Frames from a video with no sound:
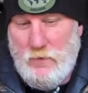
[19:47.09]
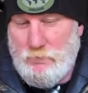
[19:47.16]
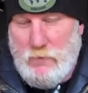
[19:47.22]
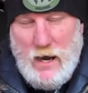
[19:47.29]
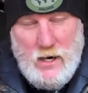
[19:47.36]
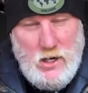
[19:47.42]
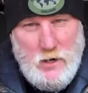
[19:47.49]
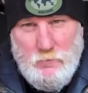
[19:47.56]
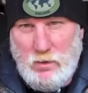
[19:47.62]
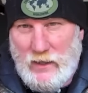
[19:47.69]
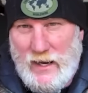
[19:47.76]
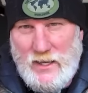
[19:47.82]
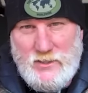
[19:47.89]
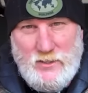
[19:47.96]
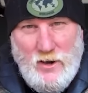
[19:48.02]
Bahco
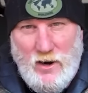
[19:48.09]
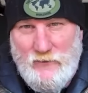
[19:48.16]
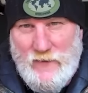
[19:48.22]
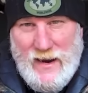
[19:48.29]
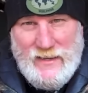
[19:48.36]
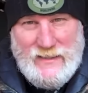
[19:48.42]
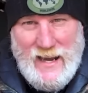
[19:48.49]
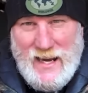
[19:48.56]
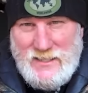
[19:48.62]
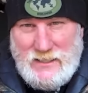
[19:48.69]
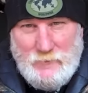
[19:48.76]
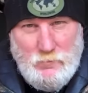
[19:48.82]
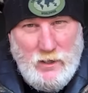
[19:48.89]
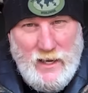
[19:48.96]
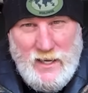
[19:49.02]
blades are
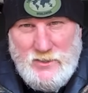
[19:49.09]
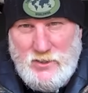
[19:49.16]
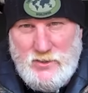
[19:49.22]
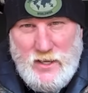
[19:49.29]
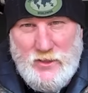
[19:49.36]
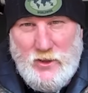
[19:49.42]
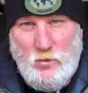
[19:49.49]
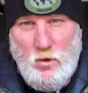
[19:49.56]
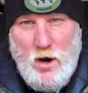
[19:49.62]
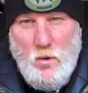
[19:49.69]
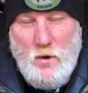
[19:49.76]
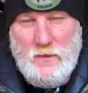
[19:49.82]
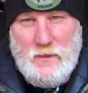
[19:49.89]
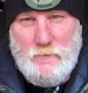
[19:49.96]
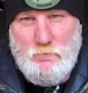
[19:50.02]
fantastic blades. There's nothing wrong
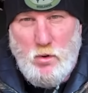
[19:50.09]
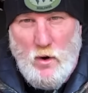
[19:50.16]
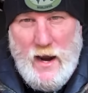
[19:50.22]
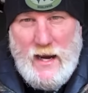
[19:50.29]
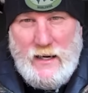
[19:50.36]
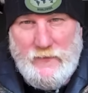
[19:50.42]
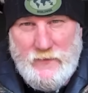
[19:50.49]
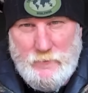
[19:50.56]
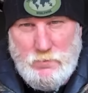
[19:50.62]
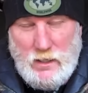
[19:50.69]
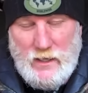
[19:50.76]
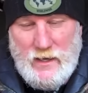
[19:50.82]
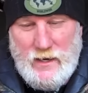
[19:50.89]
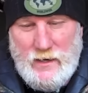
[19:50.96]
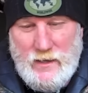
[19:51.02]
with the brand of the
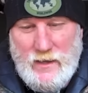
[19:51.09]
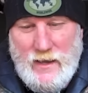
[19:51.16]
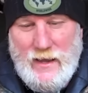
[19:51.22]
blade.